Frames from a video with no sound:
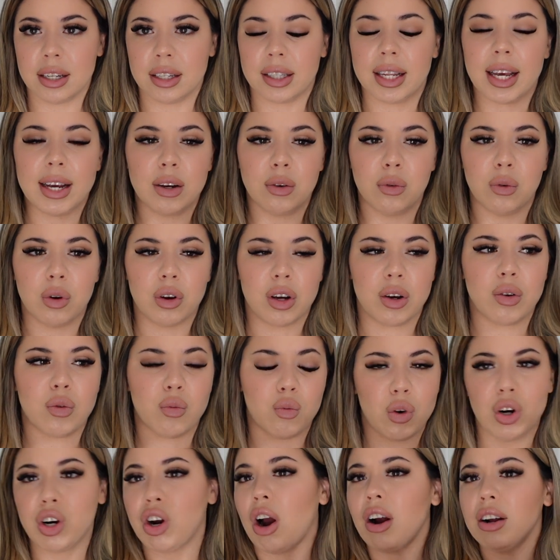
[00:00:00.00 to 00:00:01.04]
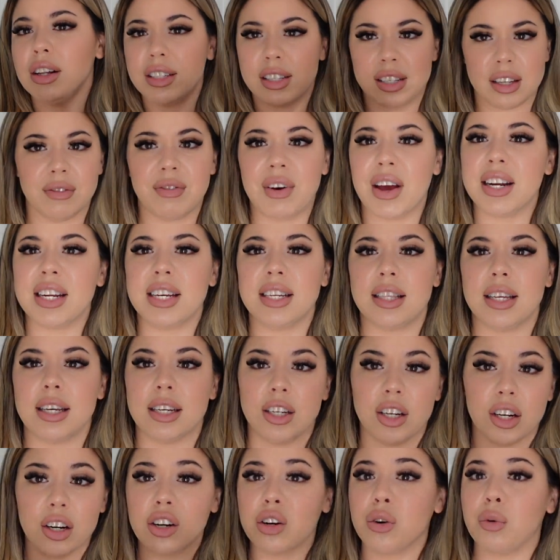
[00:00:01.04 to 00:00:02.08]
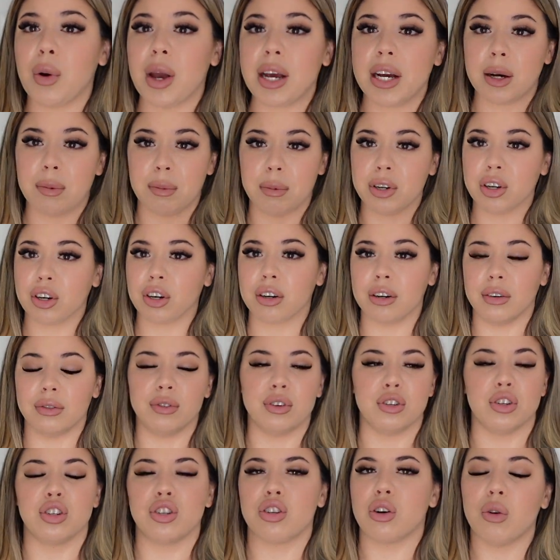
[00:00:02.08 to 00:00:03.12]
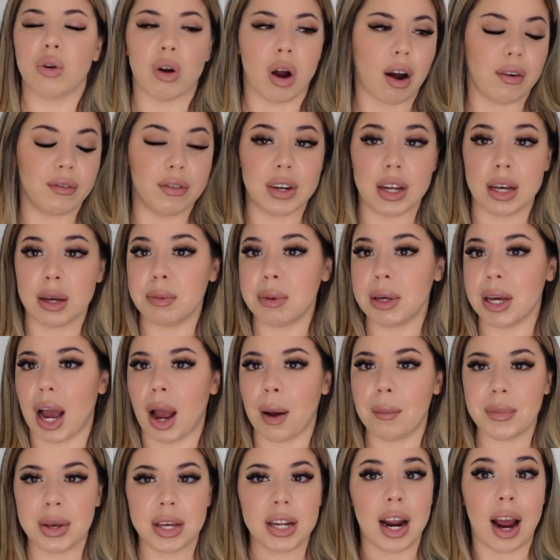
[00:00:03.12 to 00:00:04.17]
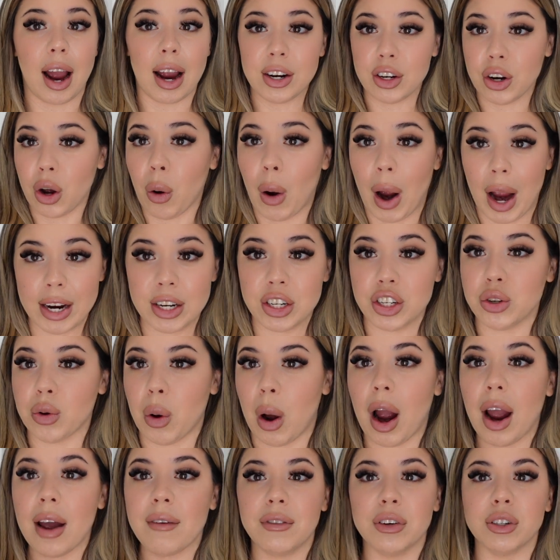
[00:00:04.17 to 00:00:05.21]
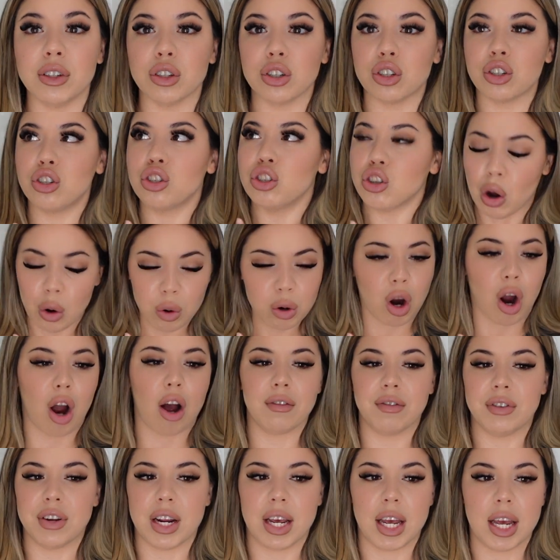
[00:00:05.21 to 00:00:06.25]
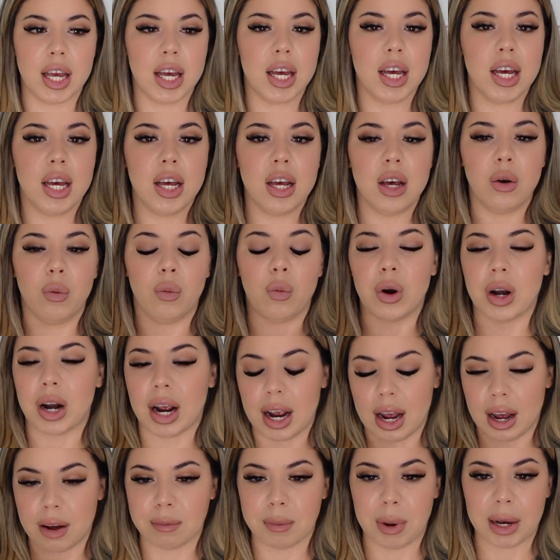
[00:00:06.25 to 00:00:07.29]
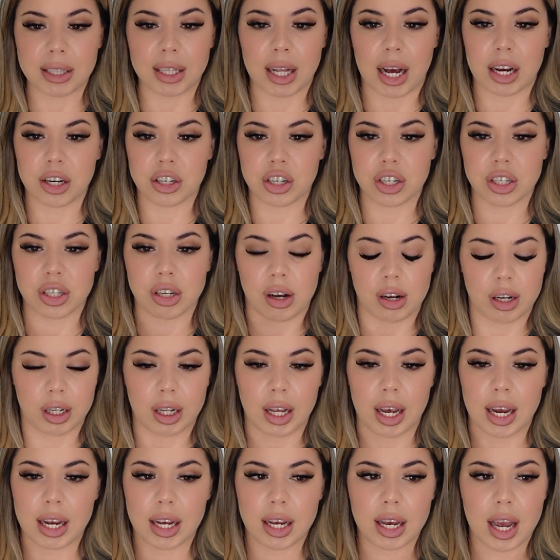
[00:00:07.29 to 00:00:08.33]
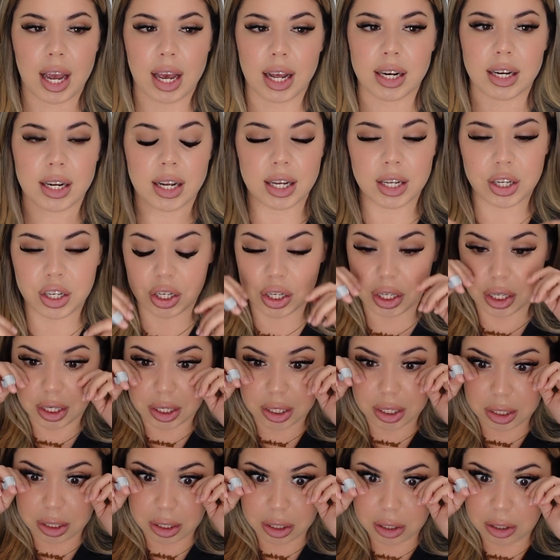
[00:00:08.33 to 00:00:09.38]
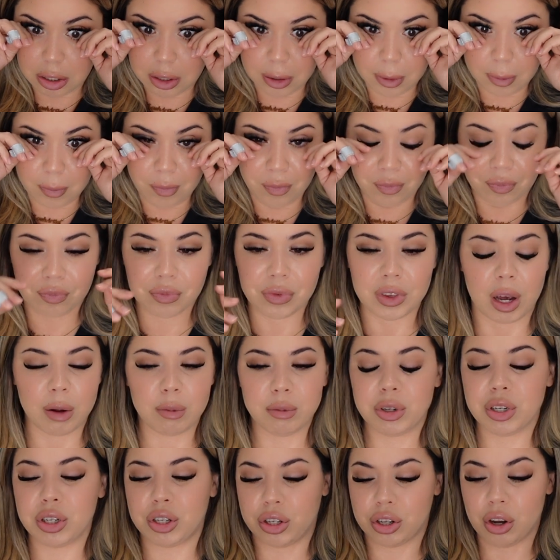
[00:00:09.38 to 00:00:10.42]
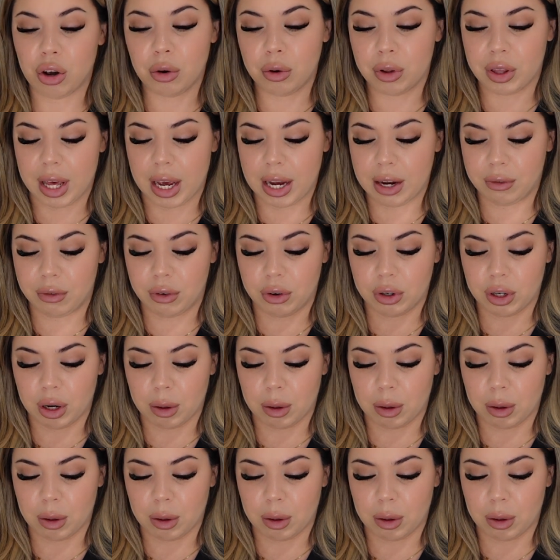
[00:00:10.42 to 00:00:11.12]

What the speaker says: Like, regardless of anything, you're gonna wake up and you're gonna feel so confident. I mean, I know I do. I feel so confident when I have my lashes on, like, and it's just, I'm just so thankful.